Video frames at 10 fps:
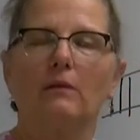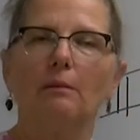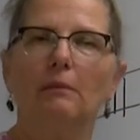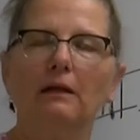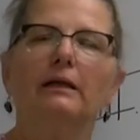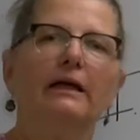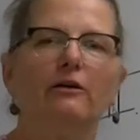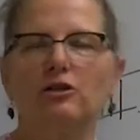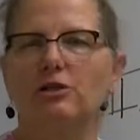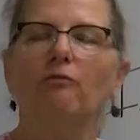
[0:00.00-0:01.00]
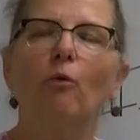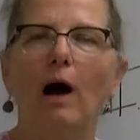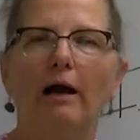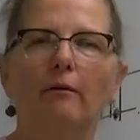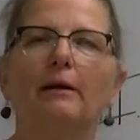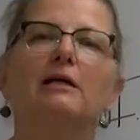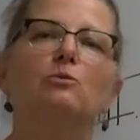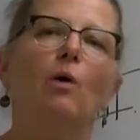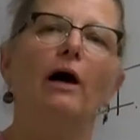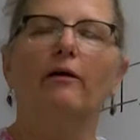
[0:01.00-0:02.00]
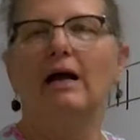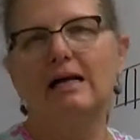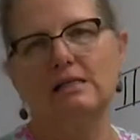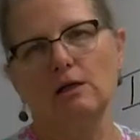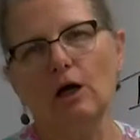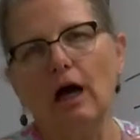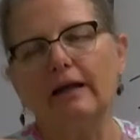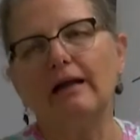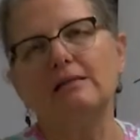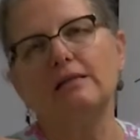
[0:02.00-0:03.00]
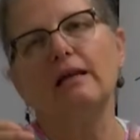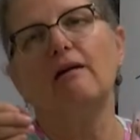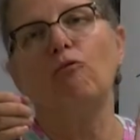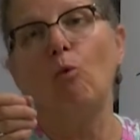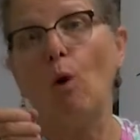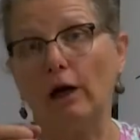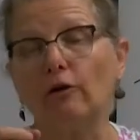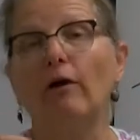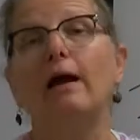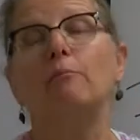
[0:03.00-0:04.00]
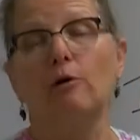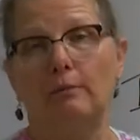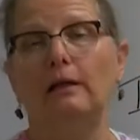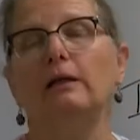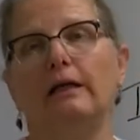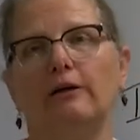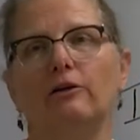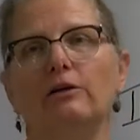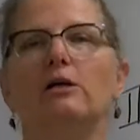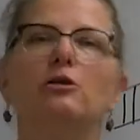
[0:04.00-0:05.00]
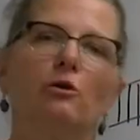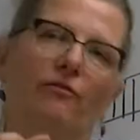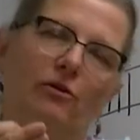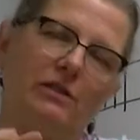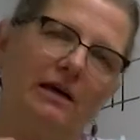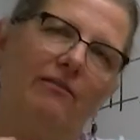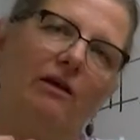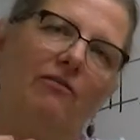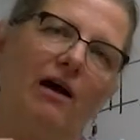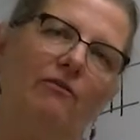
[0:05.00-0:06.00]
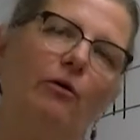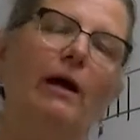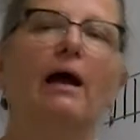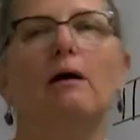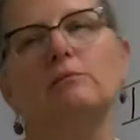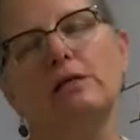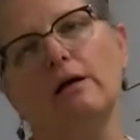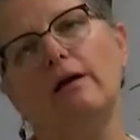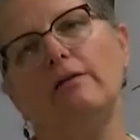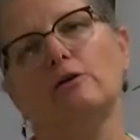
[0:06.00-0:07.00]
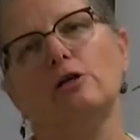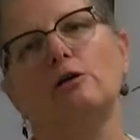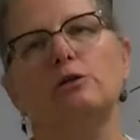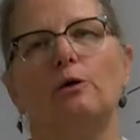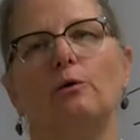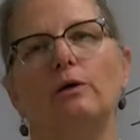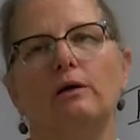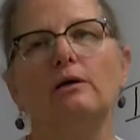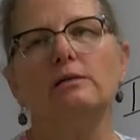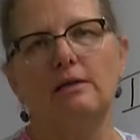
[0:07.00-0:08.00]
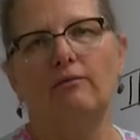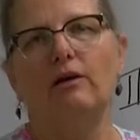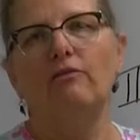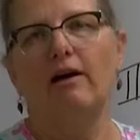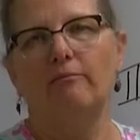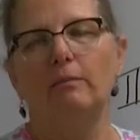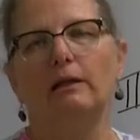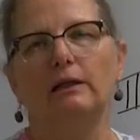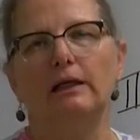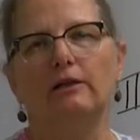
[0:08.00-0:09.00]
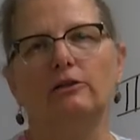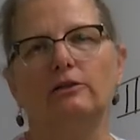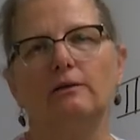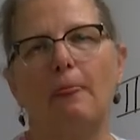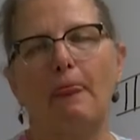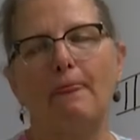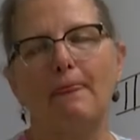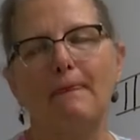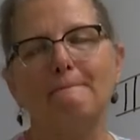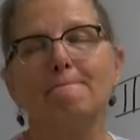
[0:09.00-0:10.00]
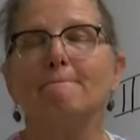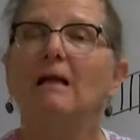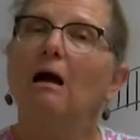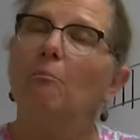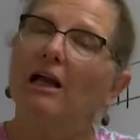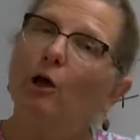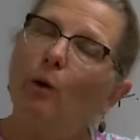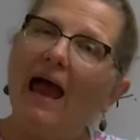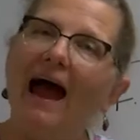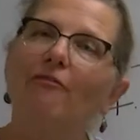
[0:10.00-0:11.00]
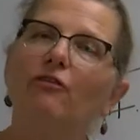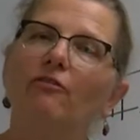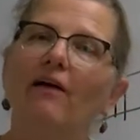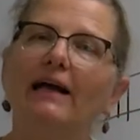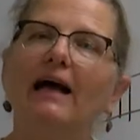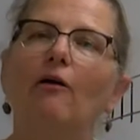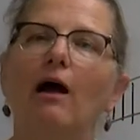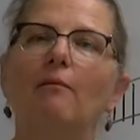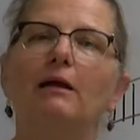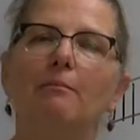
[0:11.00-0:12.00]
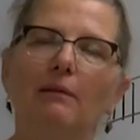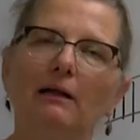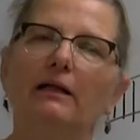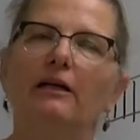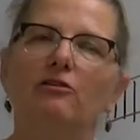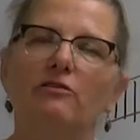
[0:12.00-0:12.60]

milliliters of water, because water has a density of 1 gram per milliliter. So if there's 75 grams, there's also 75 milliliters. But you have to find out how many milliliters